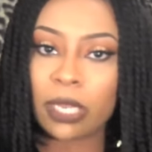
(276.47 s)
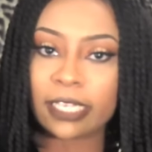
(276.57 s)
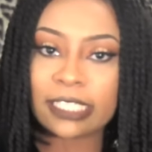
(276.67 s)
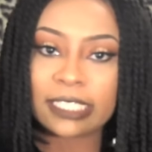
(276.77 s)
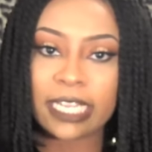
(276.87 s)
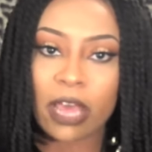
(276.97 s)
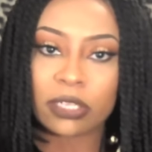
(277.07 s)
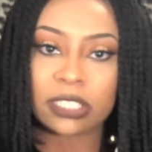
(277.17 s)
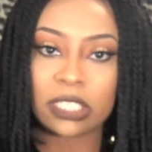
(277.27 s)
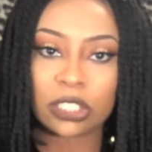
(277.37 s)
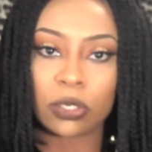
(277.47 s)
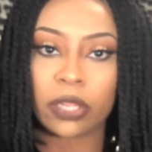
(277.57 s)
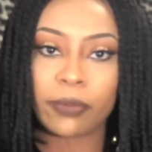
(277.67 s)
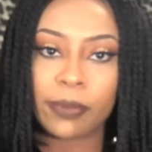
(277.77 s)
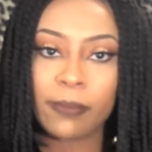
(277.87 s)
would like to see how this looks on
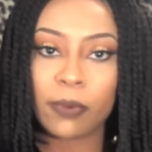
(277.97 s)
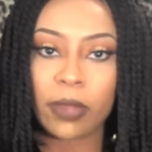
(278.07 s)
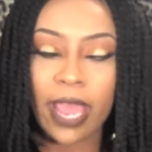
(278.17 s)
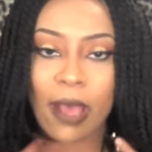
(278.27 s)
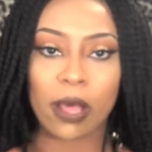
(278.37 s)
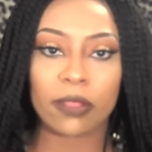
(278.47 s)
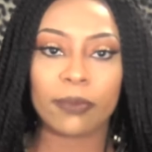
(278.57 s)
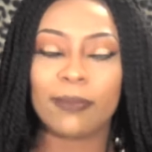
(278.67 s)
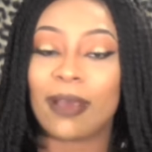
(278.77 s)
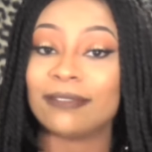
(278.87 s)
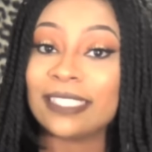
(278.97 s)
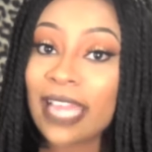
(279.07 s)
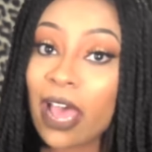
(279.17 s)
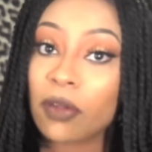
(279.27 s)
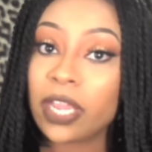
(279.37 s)
other people and how other people have
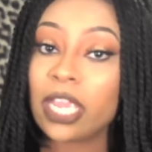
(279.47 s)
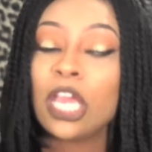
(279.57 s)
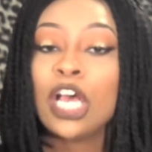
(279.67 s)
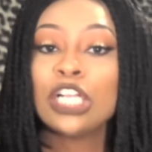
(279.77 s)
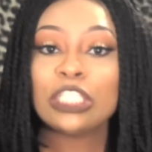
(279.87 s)
styled it.